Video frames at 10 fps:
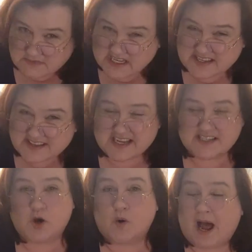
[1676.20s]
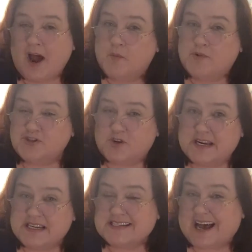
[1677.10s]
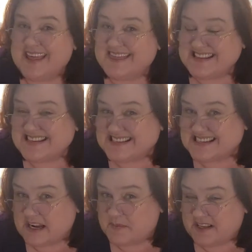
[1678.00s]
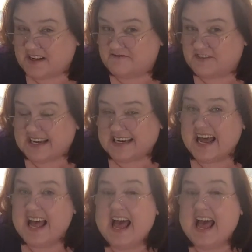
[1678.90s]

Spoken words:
it's a thing. So I hope you'll join us. I think this is going to be a lot of fun.